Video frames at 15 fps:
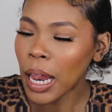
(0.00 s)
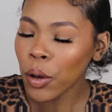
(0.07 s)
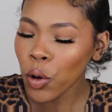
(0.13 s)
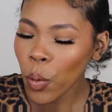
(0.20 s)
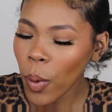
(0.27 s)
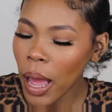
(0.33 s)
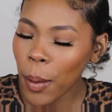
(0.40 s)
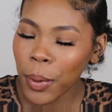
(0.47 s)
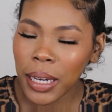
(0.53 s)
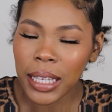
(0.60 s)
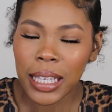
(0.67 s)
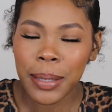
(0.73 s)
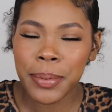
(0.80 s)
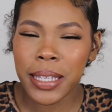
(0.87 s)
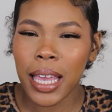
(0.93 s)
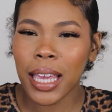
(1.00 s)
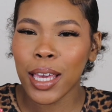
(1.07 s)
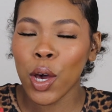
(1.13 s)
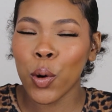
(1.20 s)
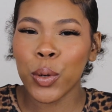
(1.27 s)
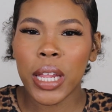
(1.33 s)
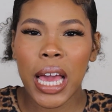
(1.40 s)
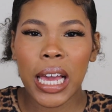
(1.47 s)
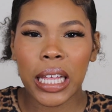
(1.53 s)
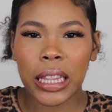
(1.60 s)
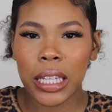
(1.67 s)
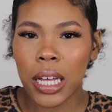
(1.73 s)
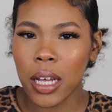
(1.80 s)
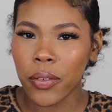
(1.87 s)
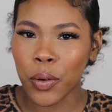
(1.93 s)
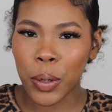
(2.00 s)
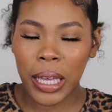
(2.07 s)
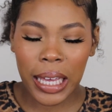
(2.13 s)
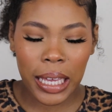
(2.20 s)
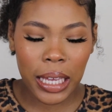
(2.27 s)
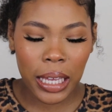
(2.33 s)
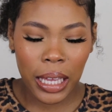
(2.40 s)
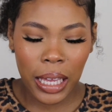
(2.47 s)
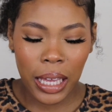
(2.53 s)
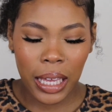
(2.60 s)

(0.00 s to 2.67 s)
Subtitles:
I don't know why I want to keep saying Cognac love, okay?